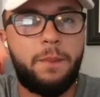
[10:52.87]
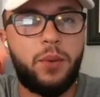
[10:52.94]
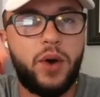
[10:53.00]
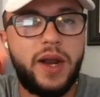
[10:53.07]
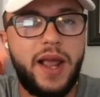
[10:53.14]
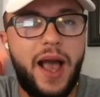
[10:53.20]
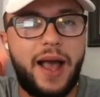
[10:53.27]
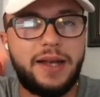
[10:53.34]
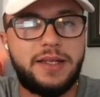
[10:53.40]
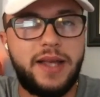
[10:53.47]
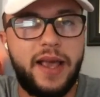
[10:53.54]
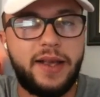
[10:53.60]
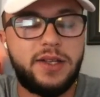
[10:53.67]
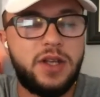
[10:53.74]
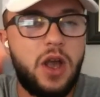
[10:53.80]
are pretty hot
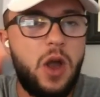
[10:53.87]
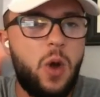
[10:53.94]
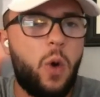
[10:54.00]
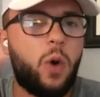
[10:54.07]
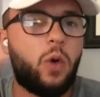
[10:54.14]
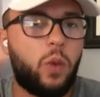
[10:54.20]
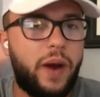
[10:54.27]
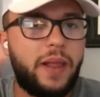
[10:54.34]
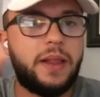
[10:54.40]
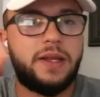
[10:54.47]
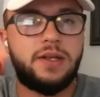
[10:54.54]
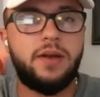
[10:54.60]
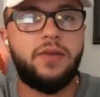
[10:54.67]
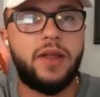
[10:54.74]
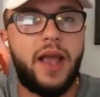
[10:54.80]
takes or
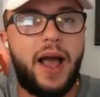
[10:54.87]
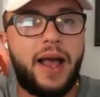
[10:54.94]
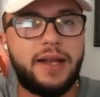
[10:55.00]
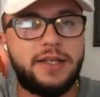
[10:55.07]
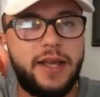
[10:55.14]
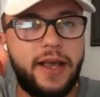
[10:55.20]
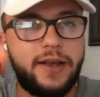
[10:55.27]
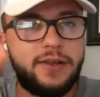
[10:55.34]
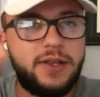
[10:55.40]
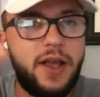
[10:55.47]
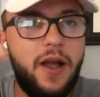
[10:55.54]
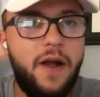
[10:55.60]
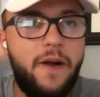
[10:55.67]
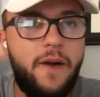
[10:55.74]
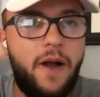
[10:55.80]
relatively hot takes
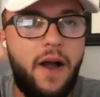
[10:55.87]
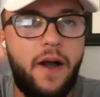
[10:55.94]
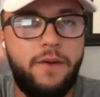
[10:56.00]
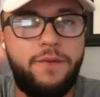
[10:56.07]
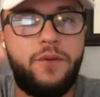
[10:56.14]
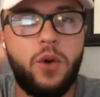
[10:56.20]
uh,